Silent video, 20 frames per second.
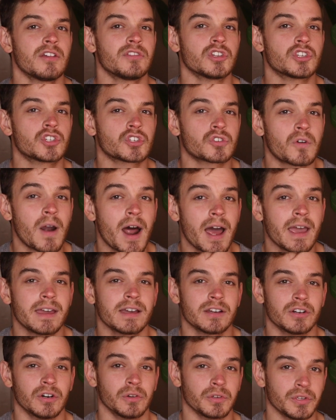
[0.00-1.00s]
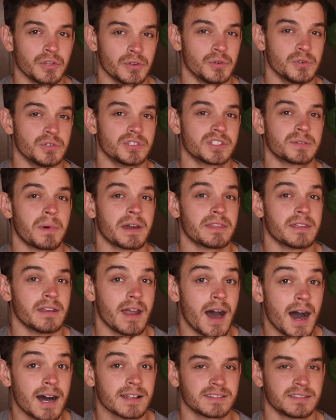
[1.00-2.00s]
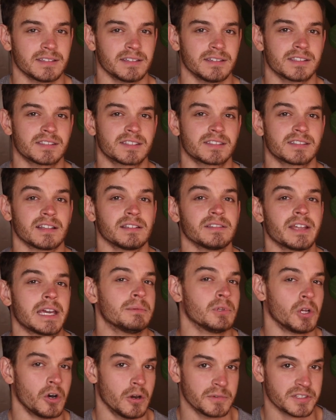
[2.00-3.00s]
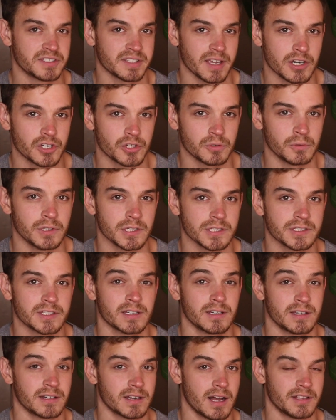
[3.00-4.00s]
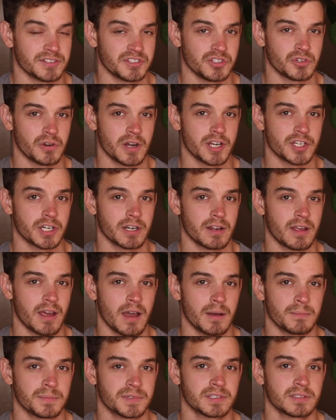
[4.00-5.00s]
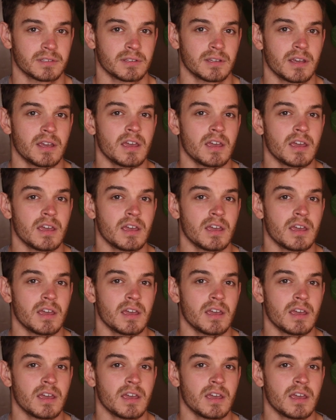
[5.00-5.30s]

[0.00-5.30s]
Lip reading: the triangle used by the Nazis to label homosexuals in concentration camps.